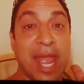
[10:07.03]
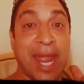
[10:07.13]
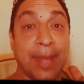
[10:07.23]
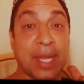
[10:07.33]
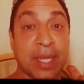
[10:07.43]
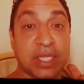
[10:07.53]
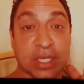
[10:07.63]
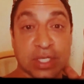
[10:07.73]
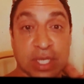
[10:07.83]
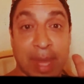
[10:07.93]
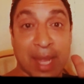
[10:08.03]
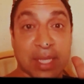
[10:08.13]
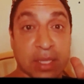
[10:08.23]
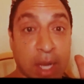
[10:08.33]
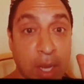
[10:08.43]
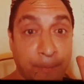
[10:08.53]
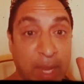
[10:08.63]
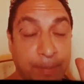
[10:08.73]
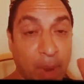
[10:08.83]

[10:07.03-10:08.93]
And in addition to that, there's other people.